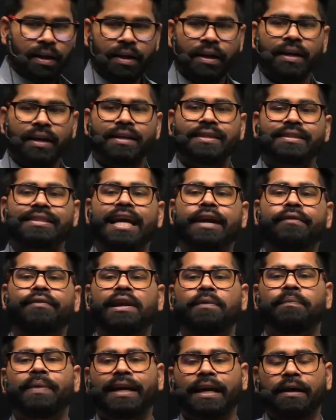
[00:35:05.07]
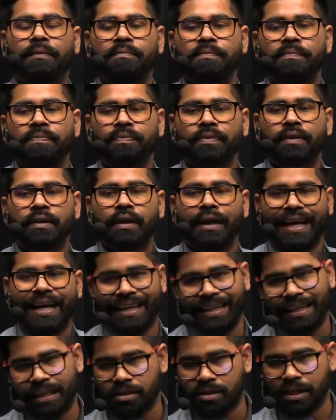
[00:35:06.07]
they will become
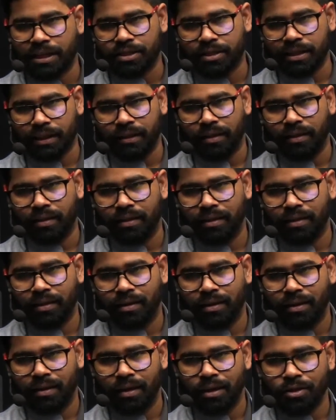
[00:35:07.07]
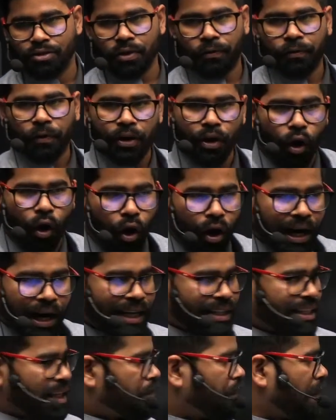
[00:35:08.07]
Indian citizen. So for all
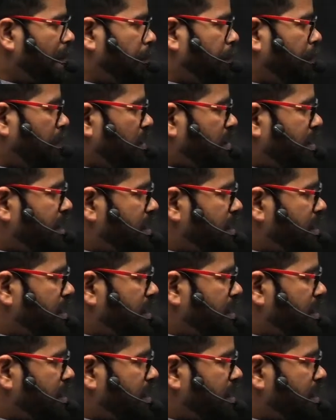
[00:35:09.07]
other people, this